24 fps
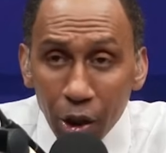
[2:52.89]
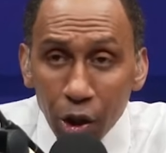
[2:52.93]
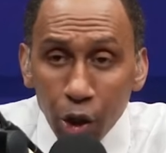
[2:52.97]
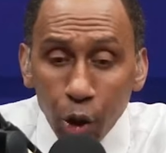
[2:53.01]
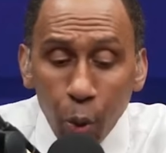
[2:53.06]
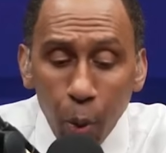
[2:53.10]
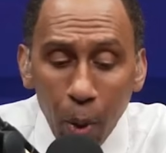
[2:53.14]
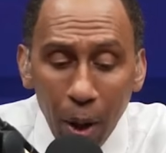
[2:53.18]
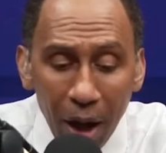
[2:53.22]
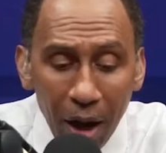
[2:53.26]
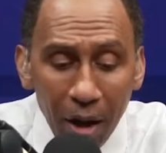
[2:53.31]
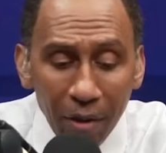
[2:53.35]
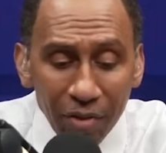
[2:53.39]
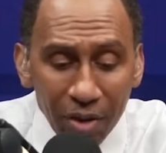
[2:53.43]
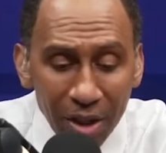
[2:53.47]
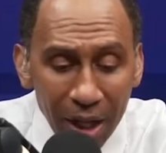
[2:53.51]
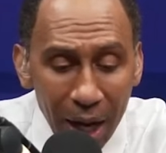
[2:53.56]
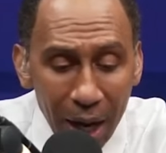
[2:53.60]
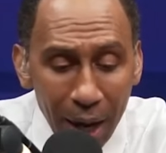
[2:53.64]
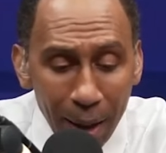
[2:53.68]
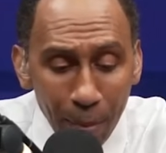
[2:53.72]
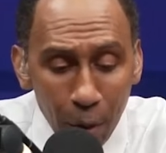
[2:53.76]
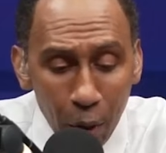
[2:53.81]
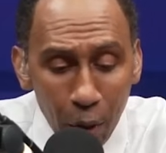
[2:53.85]

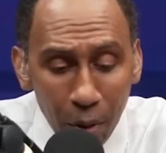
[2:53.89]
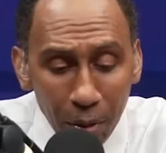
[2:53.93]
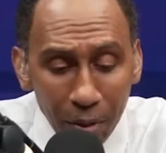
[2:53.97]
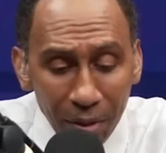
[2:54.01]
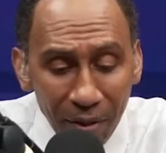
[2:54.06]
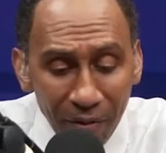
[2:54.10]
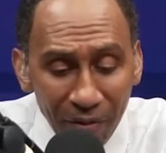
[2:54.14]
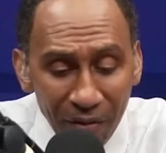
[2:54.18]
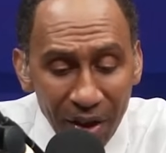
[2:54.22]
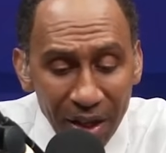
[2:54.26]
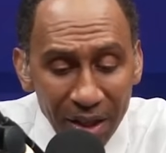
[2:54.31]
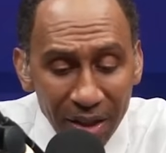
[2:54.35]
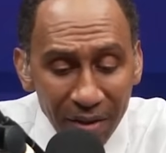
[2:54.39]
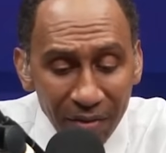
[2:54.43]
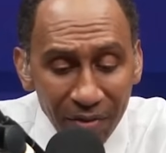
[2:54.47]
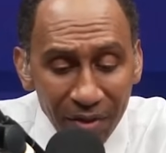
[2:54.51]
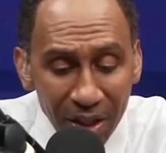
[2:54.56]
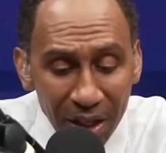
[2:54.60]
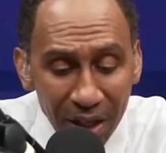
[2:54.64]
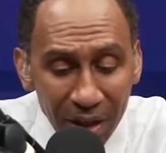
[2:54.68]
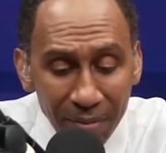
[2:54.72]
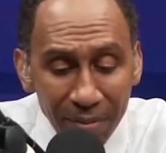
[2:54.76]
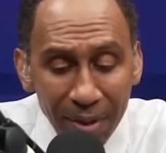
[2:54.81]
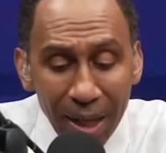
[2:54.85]
12-time All-Defensive
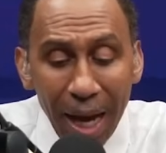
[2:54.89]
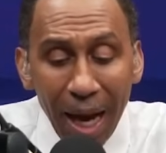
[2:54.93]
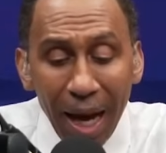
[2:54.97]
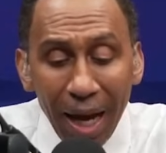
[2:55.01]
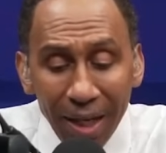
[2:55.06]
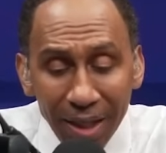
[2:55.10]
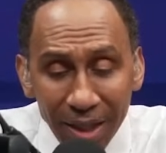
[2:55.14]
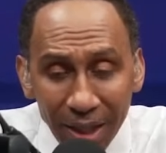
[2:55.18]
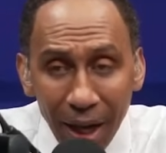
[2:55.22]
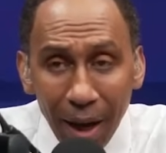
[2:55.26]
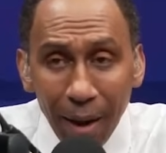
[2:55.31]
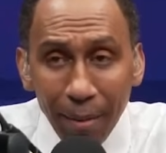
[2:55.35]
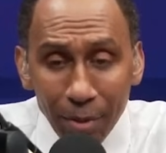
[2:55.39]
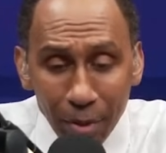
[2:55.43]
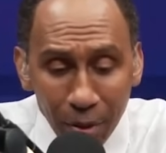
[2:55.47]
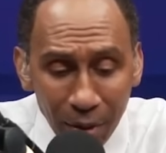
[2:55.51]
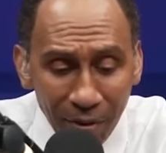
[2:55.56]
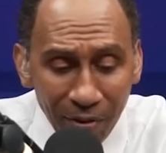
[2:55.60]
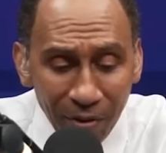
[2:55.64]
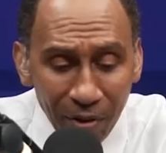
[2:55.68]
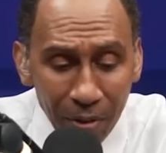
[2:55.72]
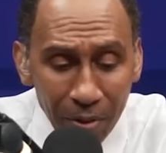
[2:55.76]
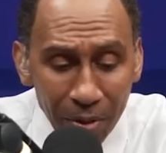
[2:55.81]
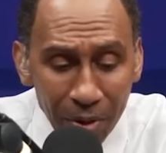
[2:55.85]
Team, 9 times on
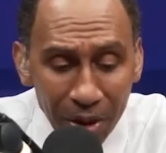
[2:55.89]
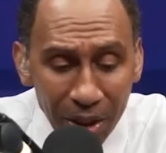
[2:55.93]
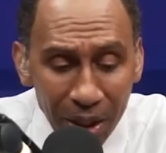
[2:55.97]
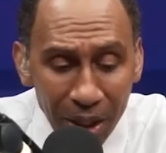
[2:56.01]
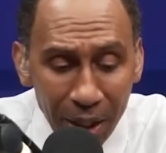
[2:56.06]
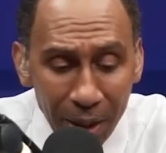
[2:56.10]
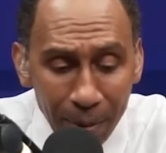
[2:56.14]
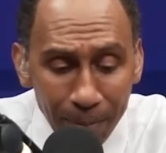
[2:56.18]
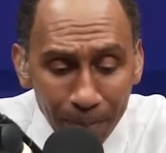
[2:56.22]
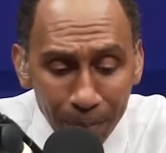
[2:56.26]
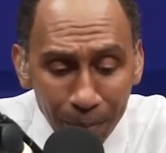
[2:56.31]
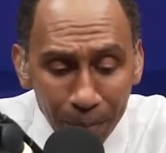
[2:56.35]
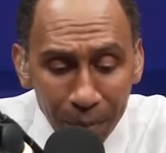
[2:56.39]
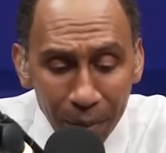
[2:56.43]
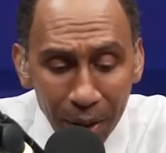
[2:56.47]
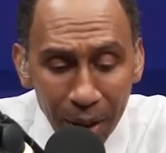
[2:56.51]
the first team,